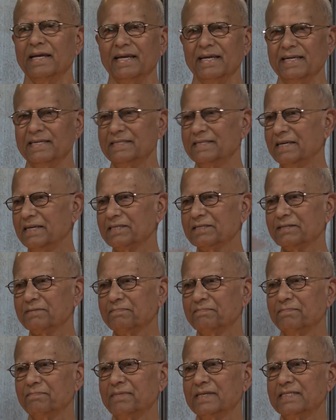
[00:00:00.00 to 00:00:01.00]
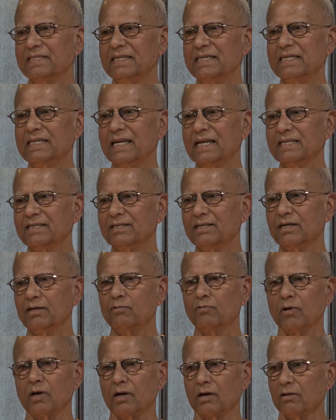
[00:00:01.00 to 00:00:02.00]
In this materialistic
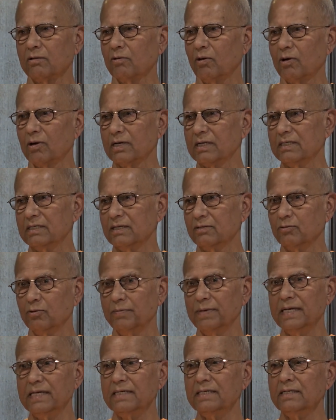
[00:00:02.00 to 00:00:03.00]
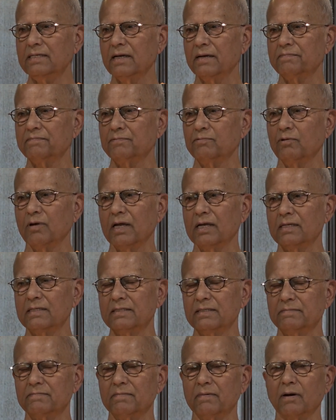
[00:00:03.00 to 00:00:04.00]
world or in the domain of
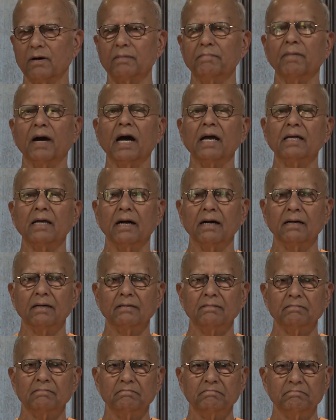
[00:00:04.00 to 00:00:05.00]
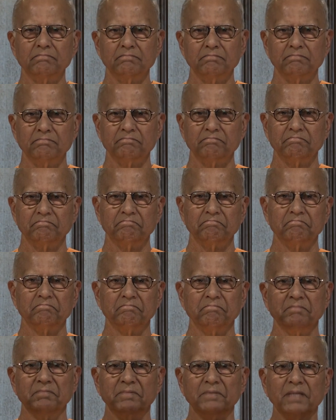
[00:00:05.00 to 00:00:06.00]
dualism or Maya,
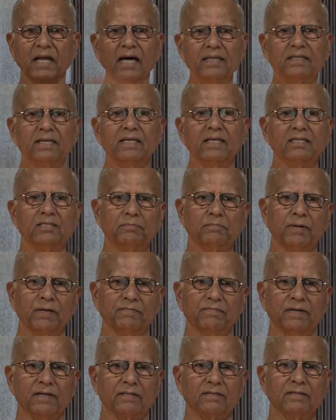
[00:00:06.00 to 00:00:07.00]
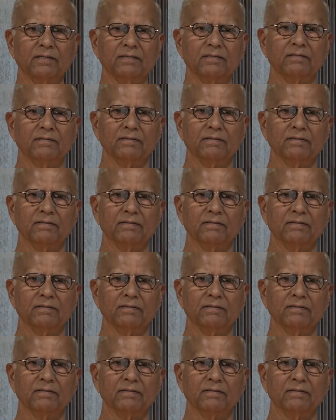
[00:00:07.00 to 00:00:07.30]
nothing is perfect.